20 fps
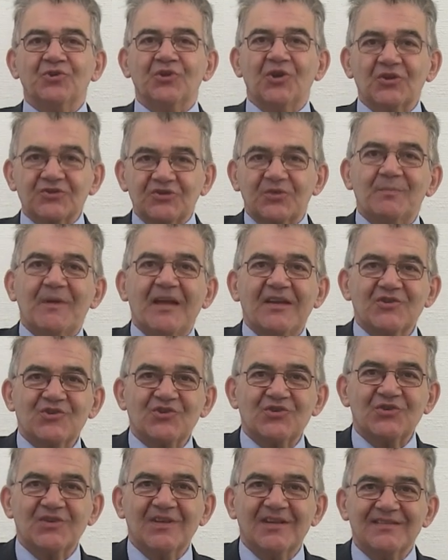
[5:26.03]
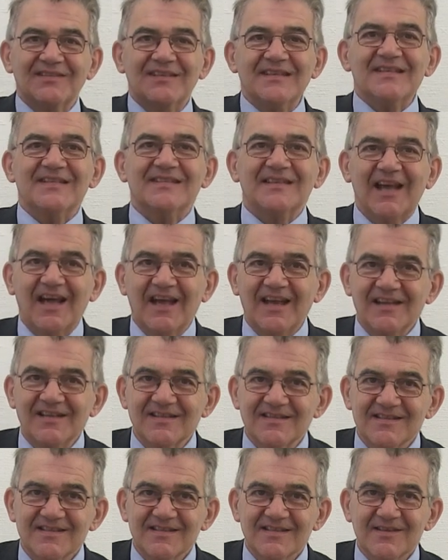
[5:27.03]
not mention these
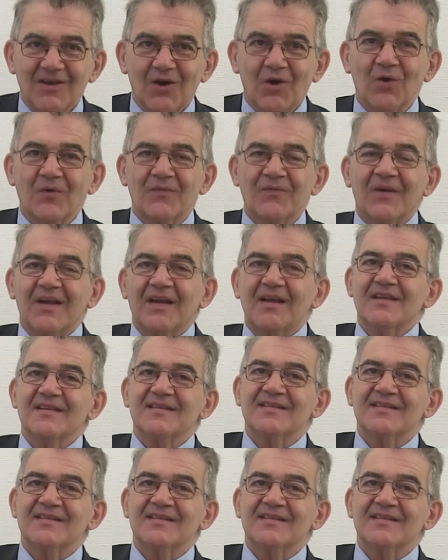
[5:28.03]
kinds of